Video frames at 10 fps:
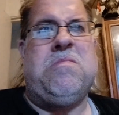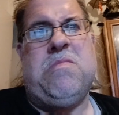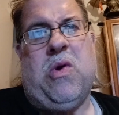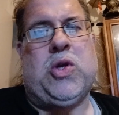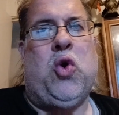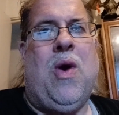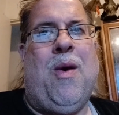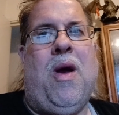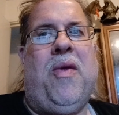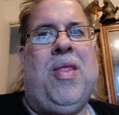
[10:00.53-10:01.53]
Not sure
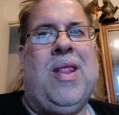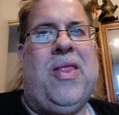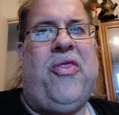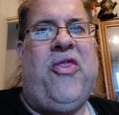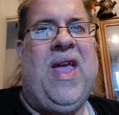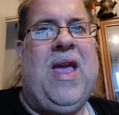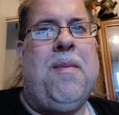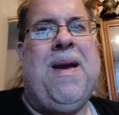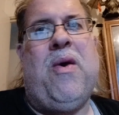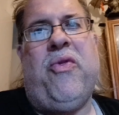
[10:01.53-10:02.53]
how I think
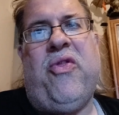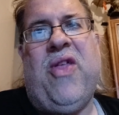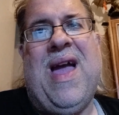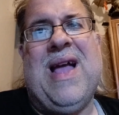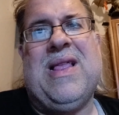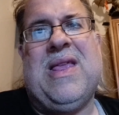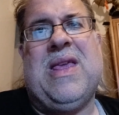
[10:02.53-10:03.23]
about that,